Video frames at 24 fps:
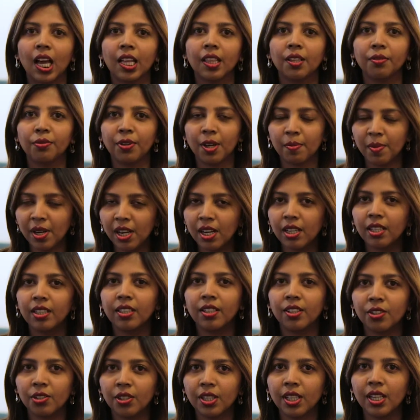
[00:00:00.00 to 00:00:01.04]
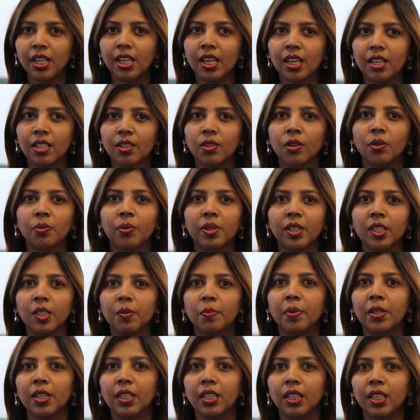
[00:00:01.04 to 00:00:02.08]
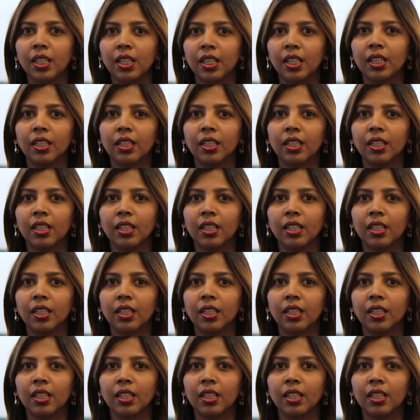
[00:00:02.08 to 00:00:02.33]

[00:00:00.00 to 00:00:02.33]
The pharma industry has always been